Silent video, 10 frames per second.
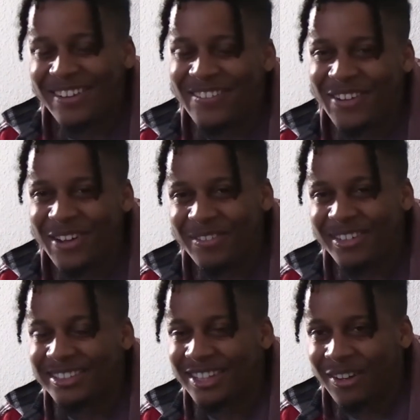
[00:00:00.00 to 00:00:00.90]
you feel
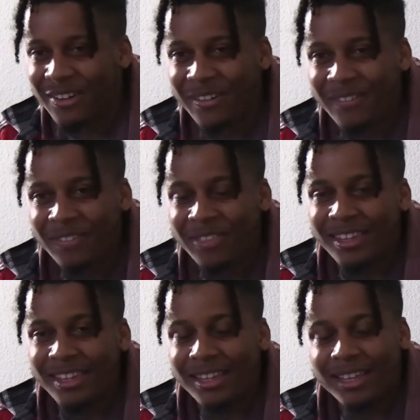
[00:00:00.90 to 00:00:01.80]
me? So
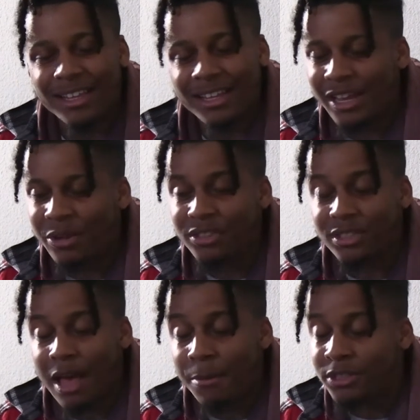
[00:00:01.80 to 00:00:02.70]

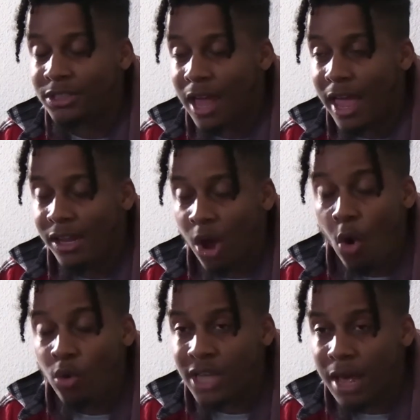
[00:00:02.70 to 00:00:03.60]
was. I'm just like the
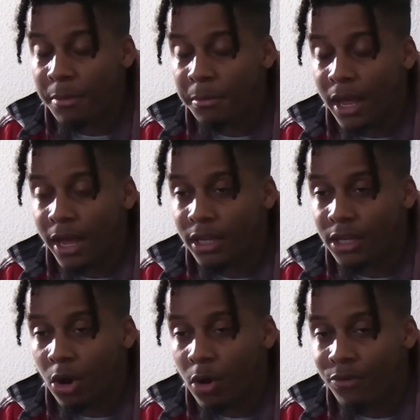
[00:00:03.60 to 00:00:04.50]
whole time like
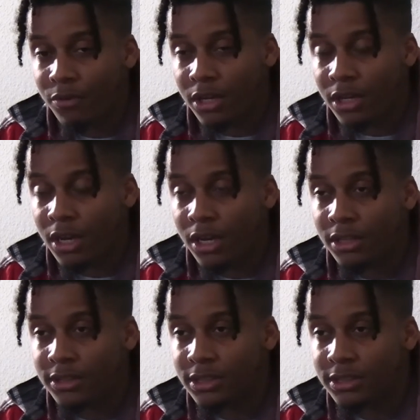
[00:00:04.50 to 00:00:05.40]
yo, I really
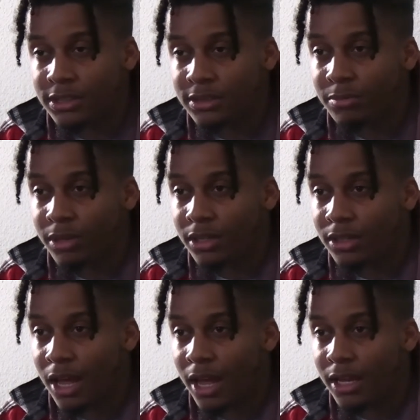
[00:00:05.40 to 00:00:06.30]
could have just
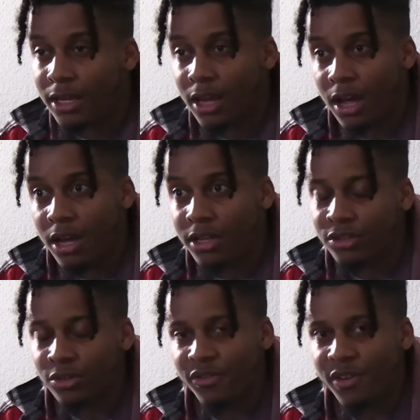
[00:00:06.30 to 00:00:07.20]

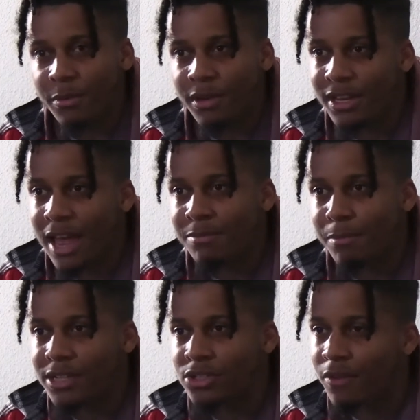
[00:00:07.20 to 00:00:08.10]
um, you feel me? And
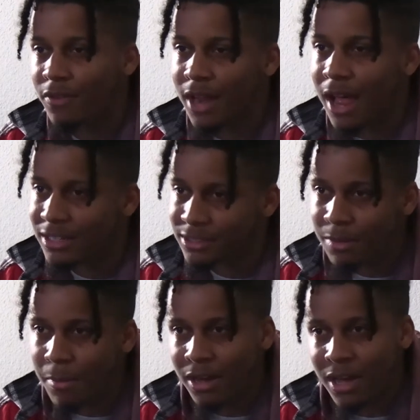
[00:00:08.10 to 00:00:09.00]
that is based off of not
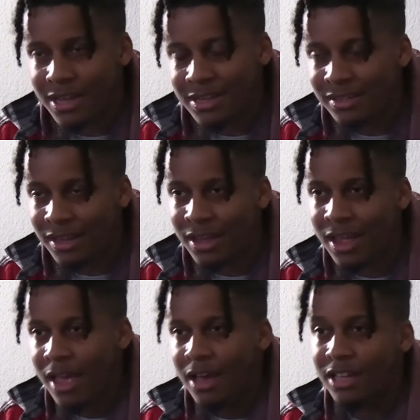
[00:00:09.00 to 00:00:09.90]
listening to my gut instinct.
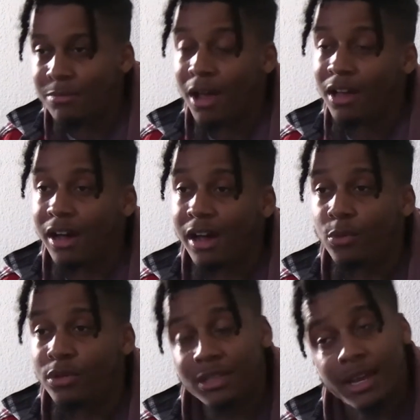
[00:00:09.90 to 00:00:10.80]
Because mm-hmm. my
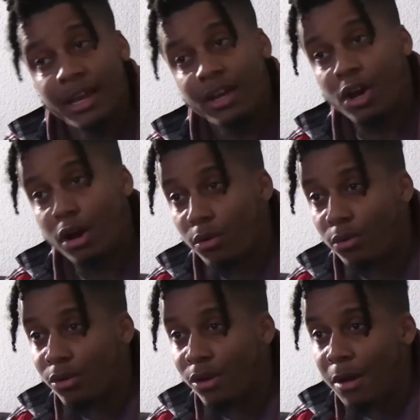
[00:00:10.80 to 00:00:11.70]
gut was saying
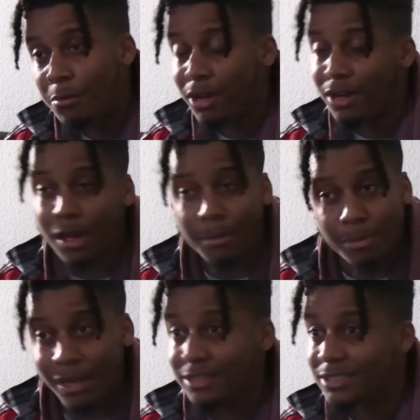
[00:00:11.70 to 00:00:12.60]
go. My
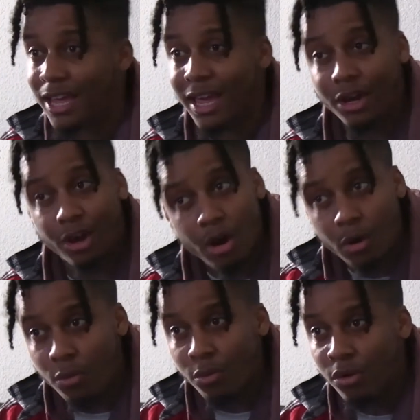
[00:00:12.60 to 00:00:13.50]
gut then said
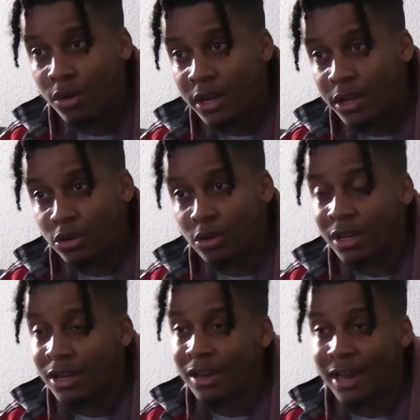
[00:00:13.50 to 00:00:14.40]
go. Mm-hmm. You
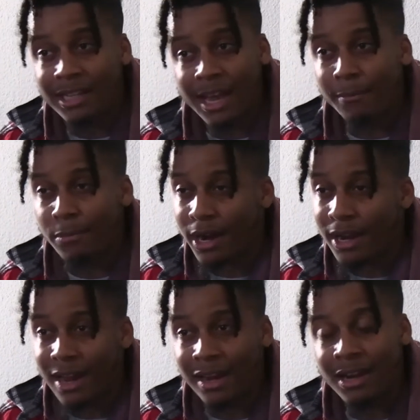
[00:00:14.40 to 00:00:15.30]
can collect that
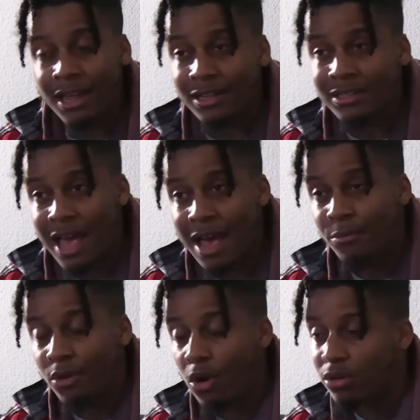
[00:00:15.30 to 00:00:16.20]
bread at another
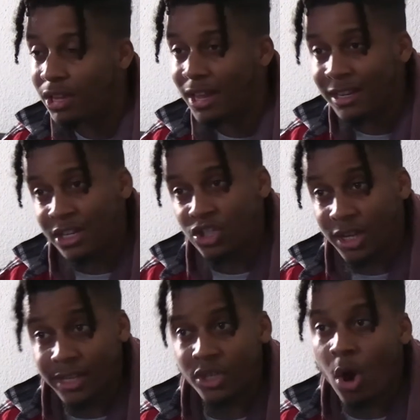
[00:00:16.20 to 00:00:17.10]
time. Go. The
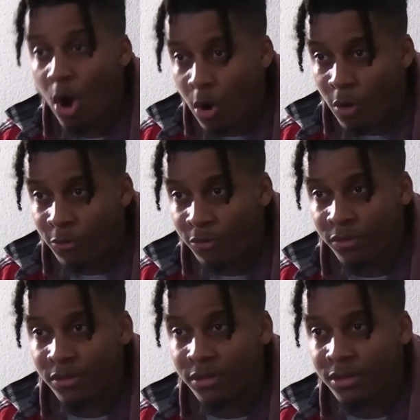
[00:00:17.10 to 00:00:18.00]
energy is
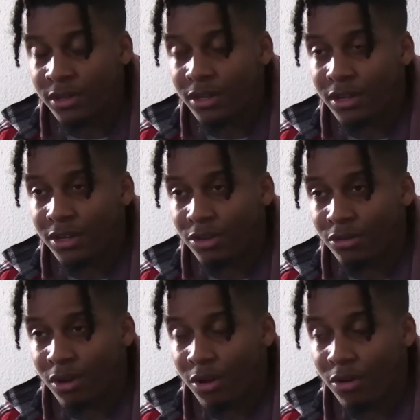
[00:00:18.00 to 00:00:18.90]
off. Yeah.
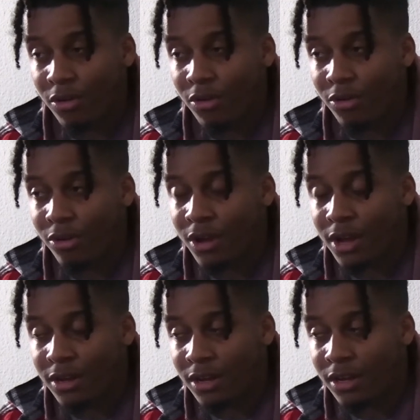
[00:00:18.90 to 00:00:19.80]
You know?
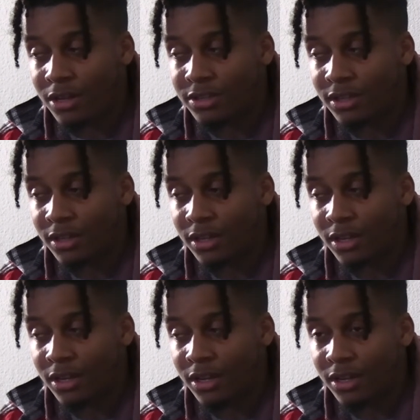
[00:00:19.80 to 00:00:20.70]
didn't listen.
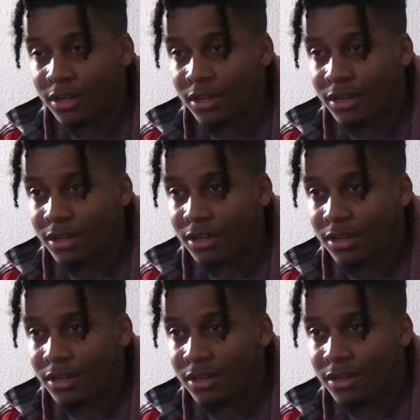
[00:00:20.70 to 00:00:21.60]
That's the first
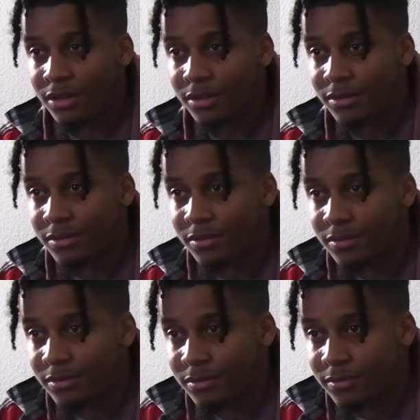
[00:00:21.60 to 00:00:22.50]
rule. Your
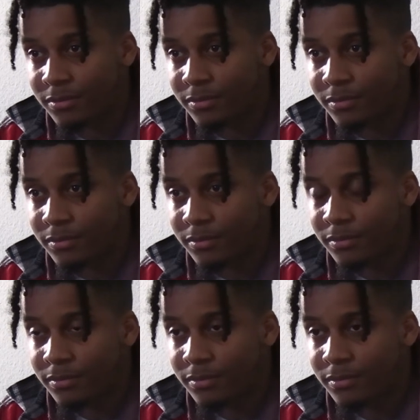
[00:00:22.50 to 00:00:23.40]
intuition. That's the first